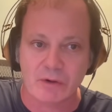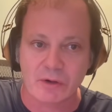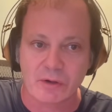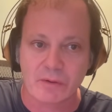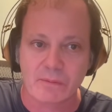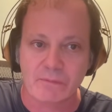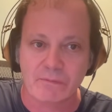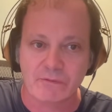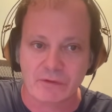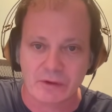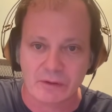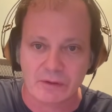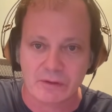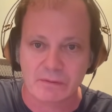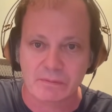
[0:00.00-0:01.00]
room
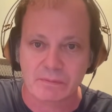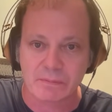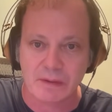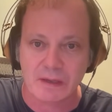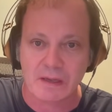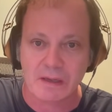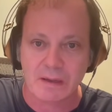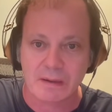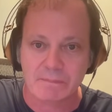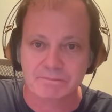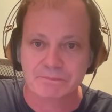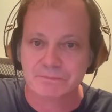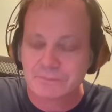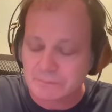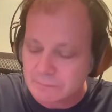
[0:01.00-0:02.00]
for
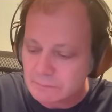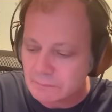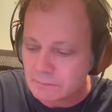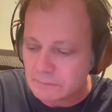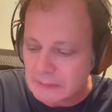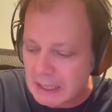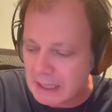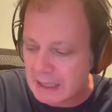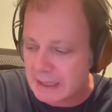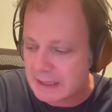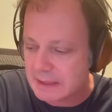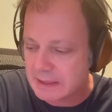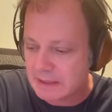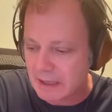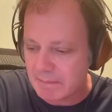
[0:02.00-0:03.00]
a
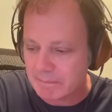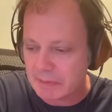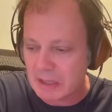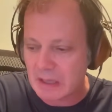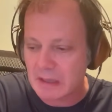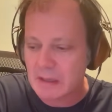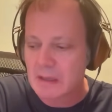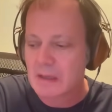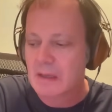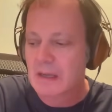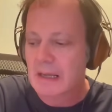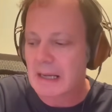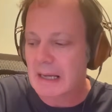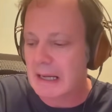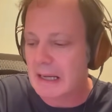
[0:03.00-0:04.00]
simpler
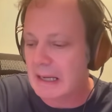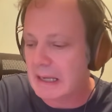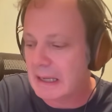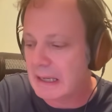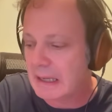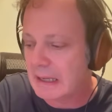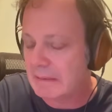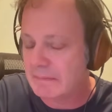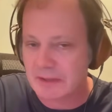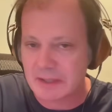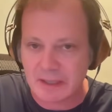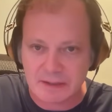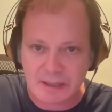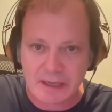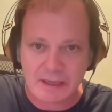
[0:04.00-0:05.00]

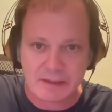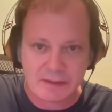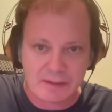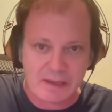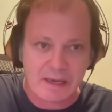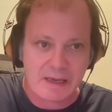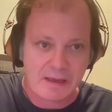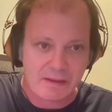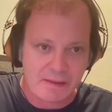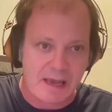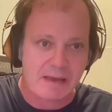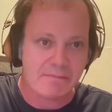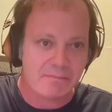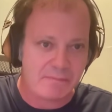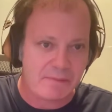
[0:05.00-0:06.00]
syntax there.
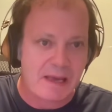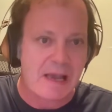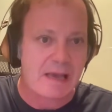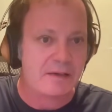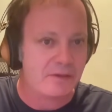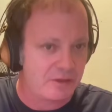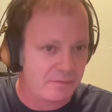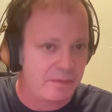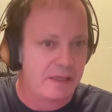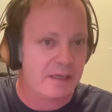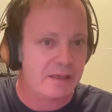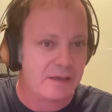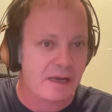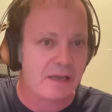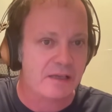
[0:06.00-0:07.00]
That to
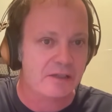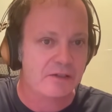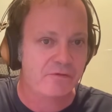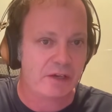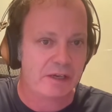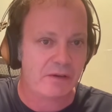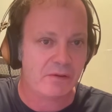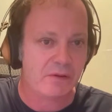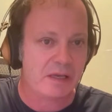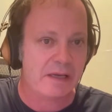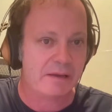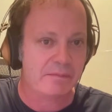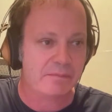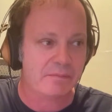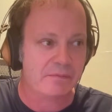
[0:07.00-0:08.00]
me does feel
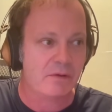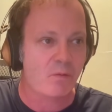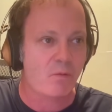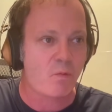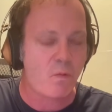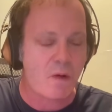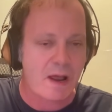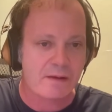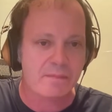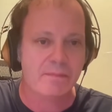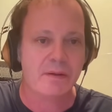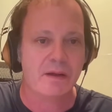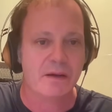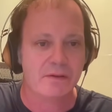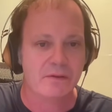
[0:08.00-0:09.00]
like the one
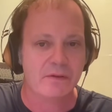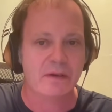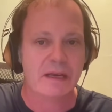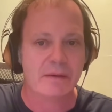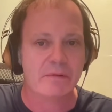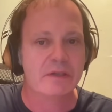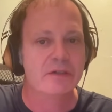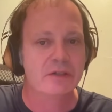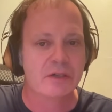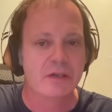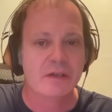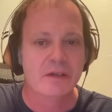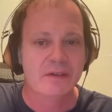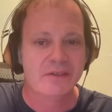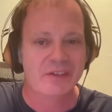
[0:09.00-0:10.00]
part of the language
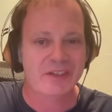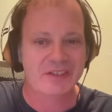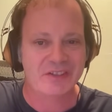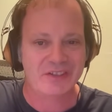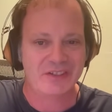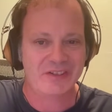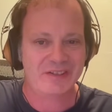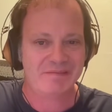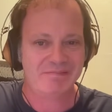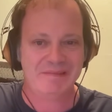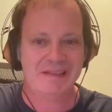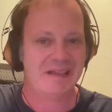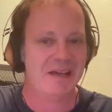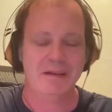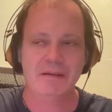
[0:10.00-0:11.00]
that's just,
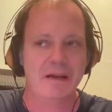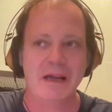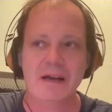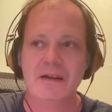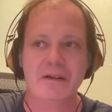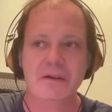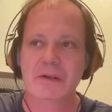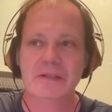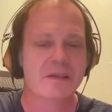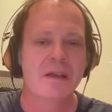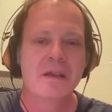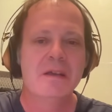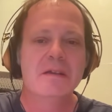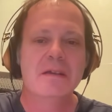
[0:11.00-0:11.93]
I don't know. It's